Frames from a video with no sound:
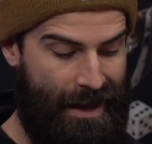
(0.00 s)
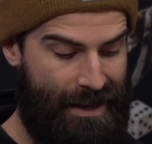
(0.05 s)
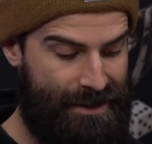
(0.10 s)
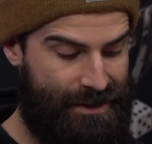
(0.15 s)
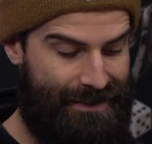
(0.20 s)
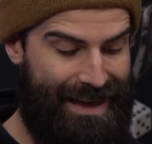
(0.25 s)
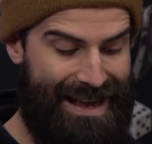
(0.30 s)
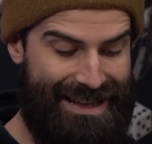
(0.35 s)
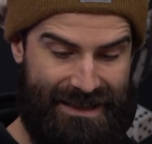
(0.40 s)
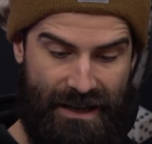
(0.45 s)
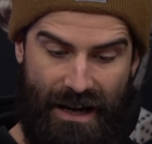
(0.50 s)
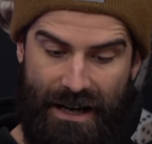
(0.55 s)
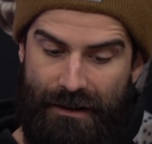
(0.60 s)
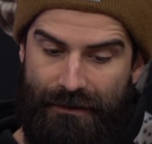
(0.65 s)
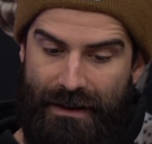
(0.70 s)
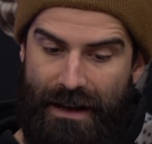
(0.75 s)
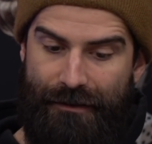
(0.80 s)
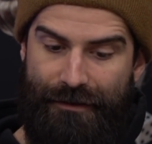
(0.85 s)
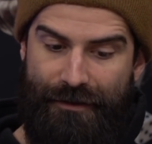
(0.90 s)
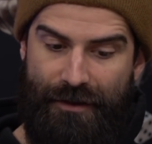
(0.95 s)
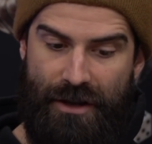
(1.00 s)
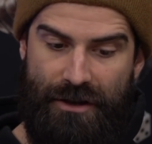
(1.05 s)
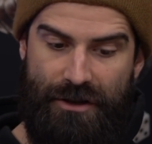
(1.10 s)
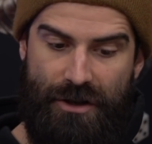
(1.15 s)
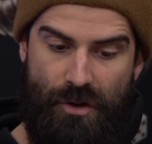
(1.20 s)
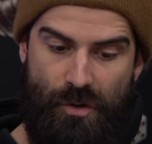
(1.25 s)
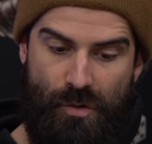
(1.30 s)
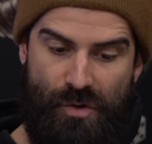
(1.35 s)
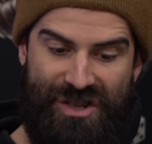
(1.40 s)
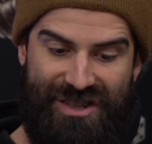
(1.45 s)
So that's kind of it for the
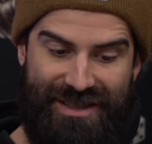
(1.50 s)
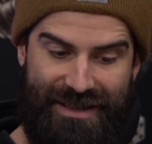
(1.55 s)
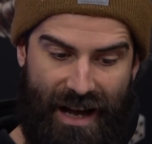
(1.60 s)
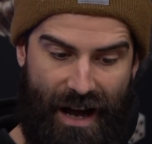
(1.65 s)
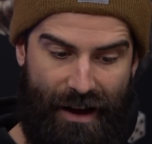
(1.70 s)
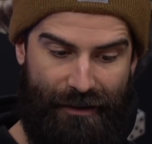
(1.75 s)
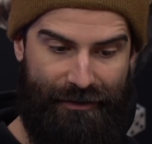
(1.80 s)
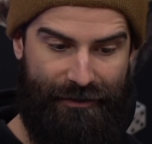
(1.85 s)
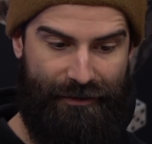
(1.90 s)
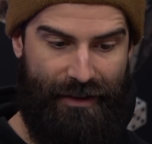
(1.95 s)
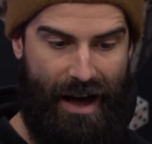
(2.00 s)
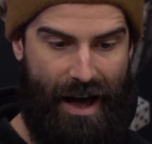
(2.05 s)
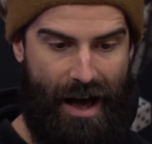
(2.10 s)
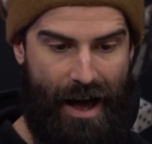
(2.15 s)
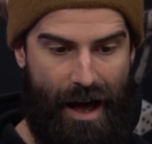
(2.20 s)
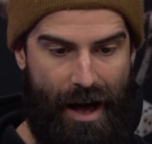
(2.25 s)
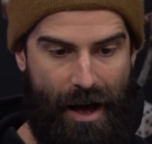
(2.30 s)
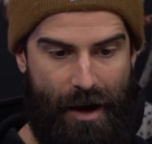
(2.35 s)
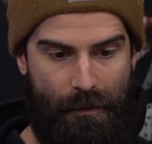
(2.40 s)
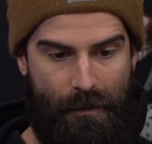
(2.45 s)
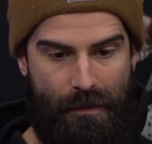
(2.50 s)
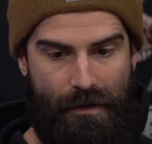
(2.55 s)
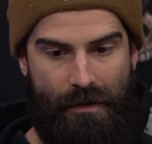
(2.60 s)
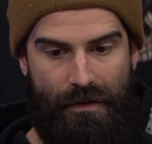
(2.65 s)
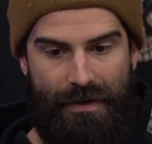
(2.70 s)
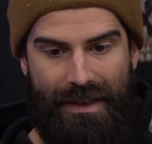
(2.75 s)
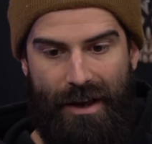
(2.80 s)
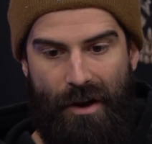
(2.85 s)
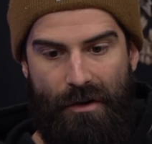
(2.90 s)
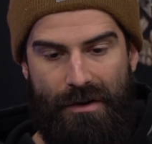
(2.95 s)
new stuff.
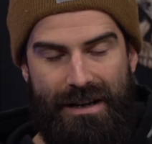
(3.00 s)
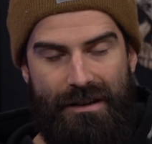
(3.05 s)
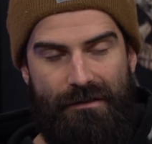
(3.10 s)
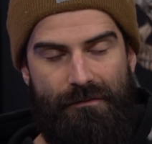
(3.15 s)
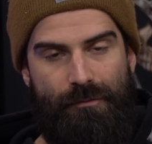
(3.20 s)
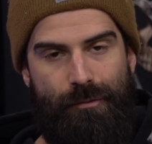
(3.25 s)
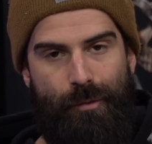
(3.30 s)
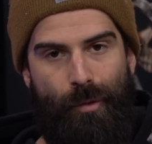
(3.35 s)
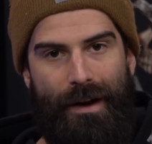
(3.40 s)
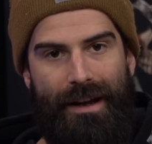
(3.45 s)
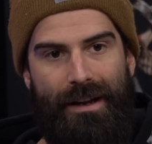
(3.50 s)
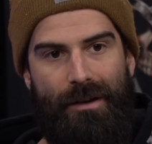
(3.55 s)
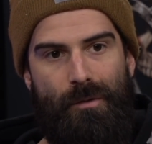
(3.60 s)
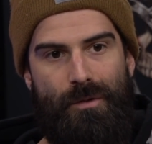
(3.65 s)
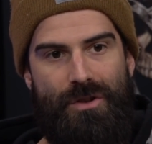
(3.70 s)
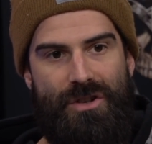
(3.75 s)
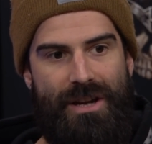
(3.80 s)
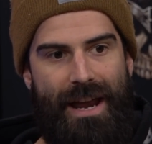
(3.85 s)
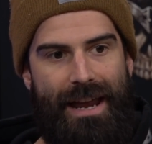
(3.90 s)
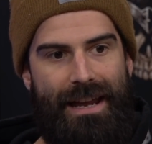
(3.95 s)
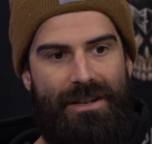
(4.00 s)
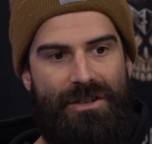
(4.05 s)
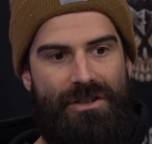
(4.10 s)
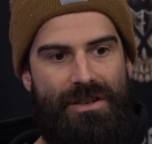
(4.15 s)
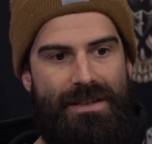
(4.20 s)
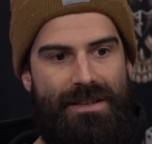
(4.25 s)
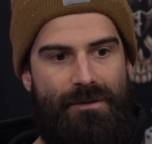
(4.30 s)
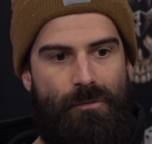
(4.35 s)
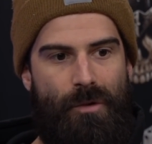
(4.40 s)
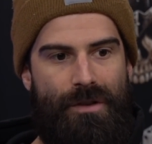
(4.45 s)
The only real
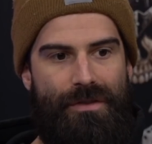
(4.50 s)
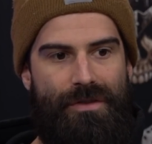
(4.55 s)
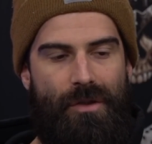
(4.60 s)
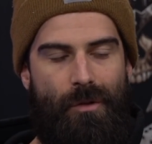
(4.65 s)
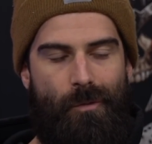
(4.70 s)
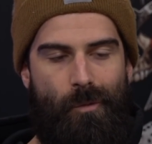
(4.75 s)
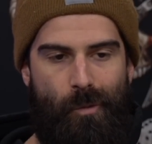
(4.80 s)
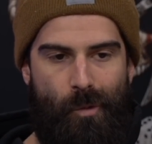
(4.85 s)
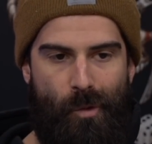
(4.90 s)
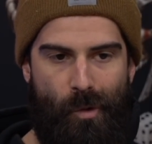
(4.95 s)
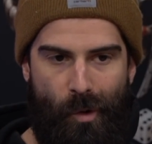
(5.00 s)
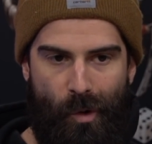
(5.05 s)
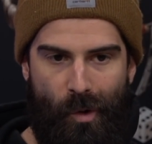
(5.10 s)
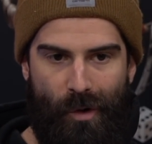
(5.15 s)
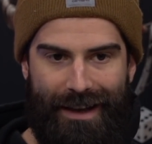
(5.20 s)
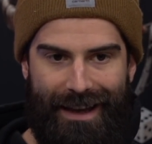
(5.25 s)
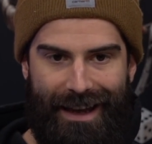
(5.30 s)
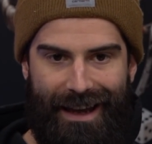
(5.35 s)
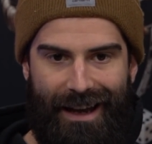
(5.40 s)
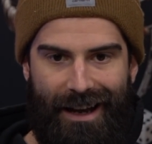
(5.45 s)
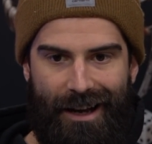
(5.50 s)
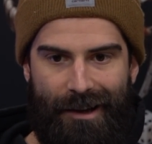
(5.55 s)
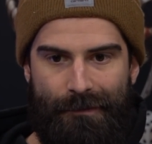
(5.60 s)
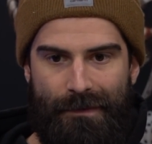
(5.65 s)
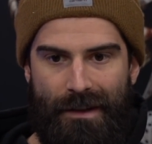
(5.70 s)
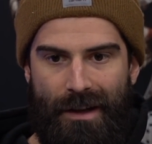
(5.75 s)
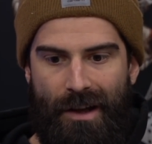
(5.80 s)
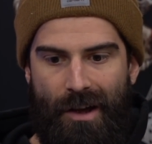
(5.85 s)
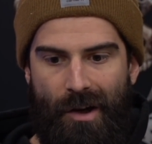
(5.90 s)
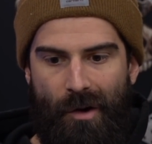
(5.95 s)
changes with the war gear
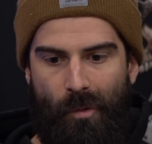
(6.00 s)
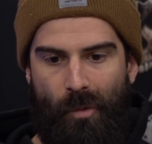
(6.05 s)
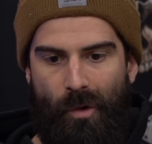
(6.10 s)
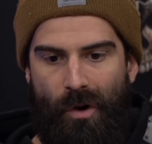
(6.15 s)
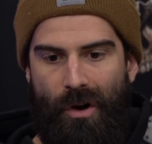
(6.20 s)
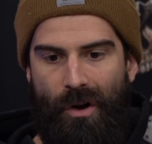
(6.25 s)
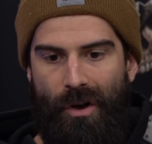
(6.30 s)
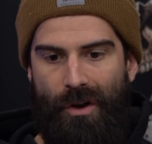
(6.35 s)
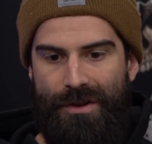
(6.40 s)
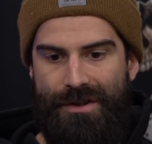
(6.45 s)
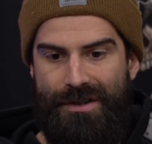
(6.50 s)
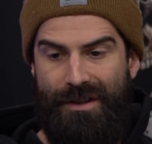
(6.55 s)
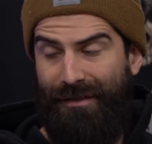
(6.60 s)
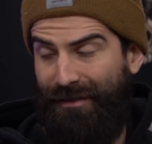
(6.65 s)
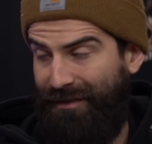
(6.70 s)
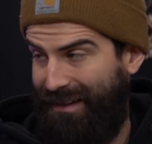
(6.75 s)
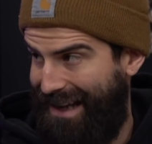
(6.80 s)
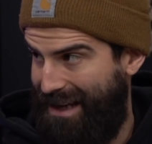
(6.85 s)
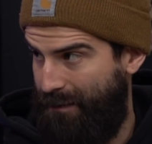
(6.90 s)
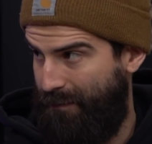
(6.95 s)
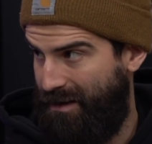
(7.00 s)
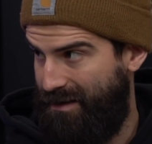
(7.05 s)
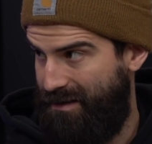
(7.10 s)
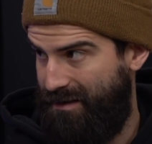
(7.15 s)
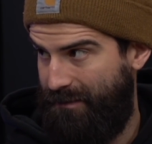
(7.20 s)
was the flamers.